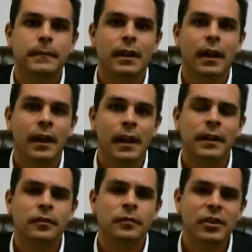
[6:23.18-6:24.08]
And
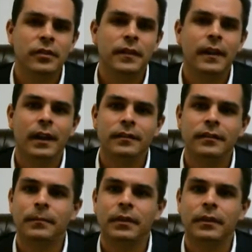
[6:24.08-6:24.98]
especially the
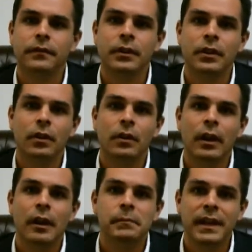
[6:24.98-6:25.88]
concept of,
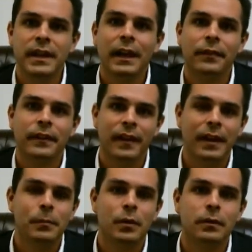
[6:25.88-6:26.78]
being at the
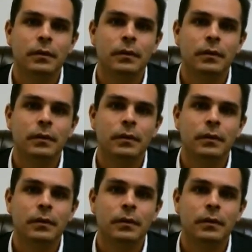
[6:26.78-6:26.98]
table,